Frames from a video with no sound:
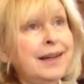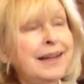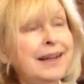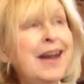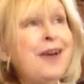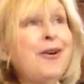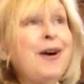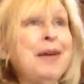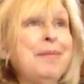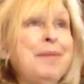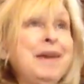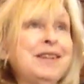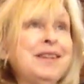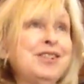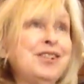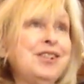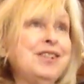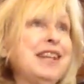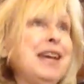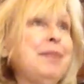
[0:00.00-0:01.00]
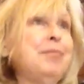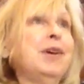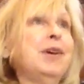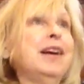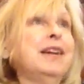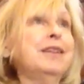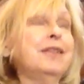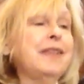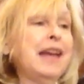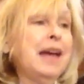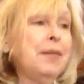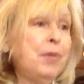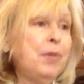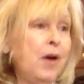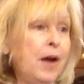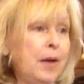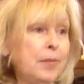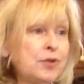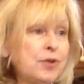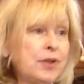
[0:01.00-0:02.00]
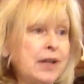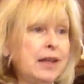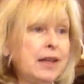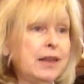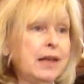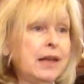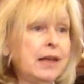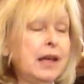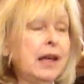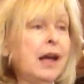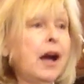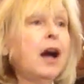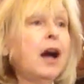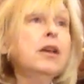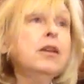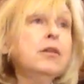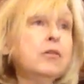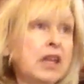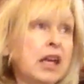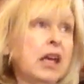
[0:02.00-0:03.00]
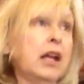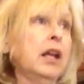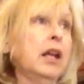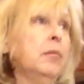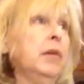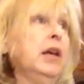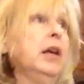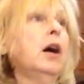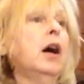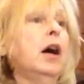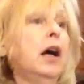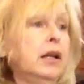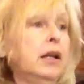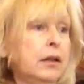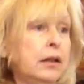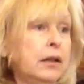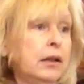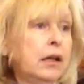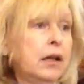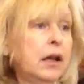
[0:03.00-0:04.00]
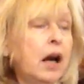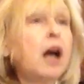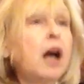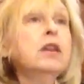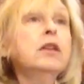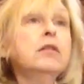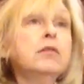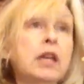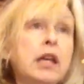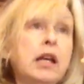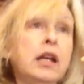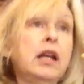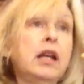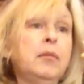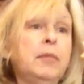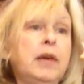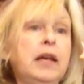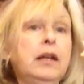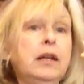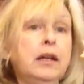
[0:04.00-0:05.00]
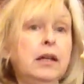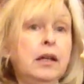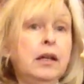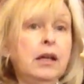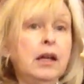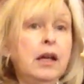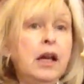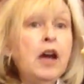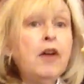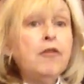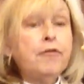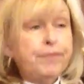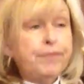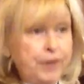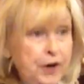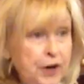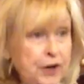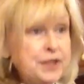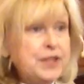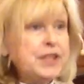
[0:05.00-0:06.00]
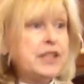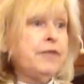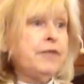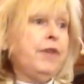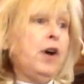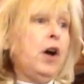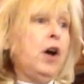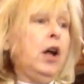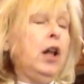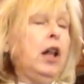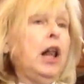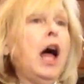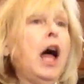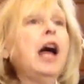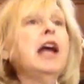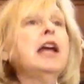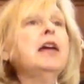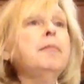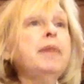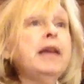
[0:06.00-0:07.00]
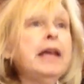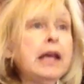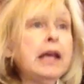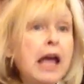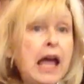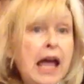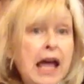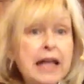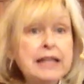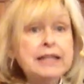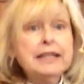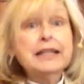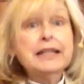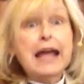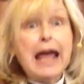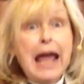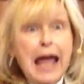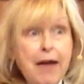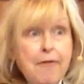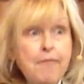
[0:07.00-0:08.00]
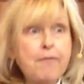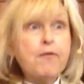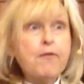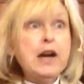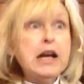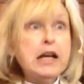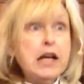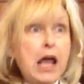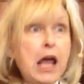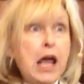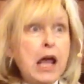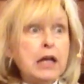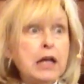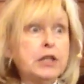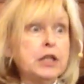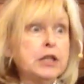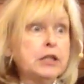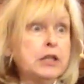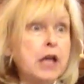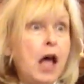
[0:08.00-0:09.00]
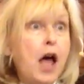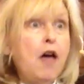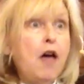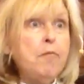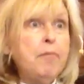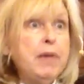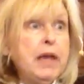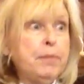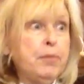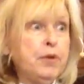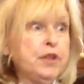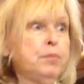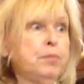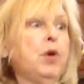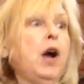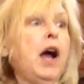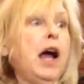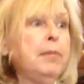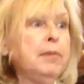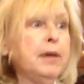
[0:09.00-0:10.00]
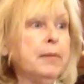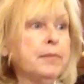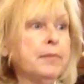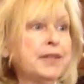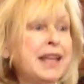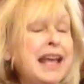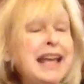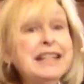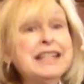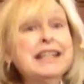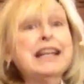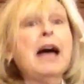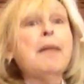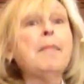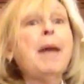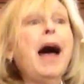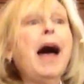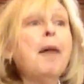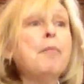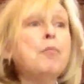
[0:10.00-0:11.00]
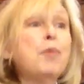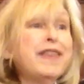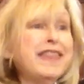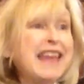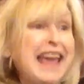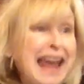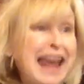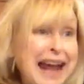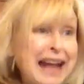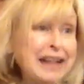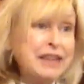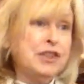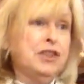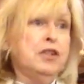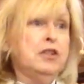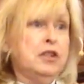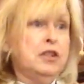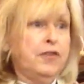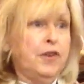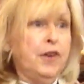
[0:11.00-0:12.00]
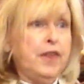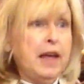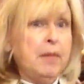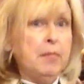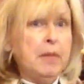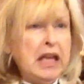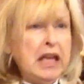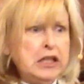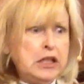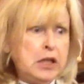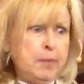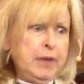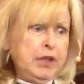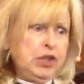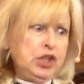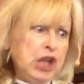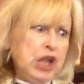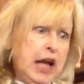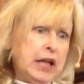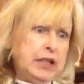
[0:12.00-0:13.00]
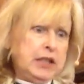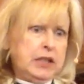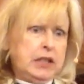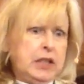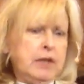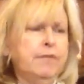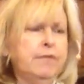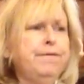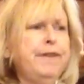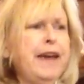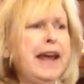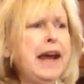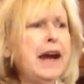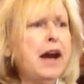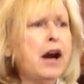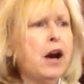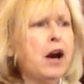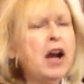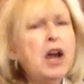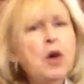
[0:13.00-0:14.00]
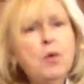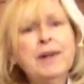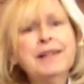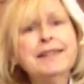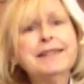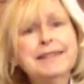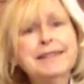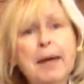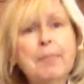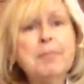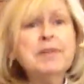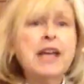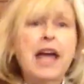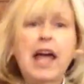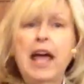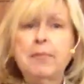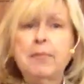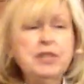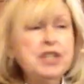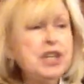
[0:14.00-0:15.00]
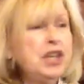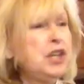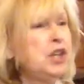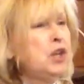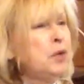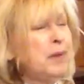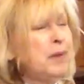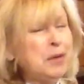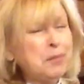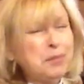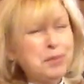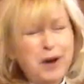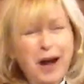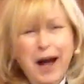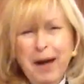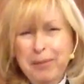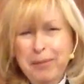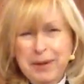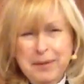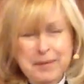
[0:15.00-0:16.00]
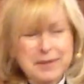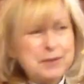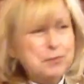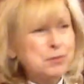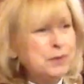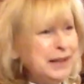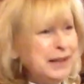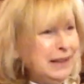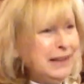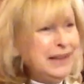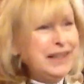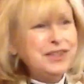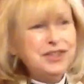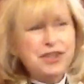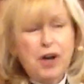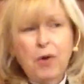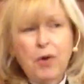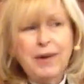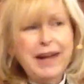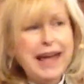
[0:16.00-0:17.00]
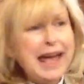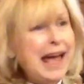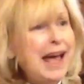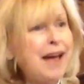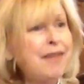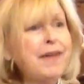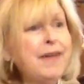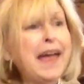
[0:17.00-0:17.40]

Now I picture Deborah under that palm tree thinking, Are you kidding me, God? Are you kidding me? First of all, I am being asked every day to solve people's problems, to come up with answers for them, to be just and fair, when sometimes human problems really don't have